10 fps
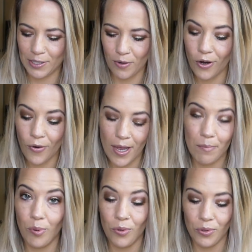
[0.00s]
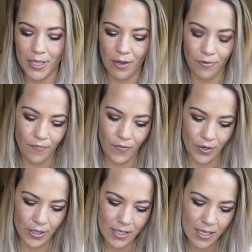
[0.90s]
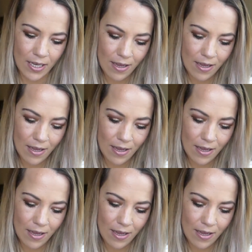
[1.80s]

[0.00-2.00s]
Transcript: so I'll go ahead and pull those out first.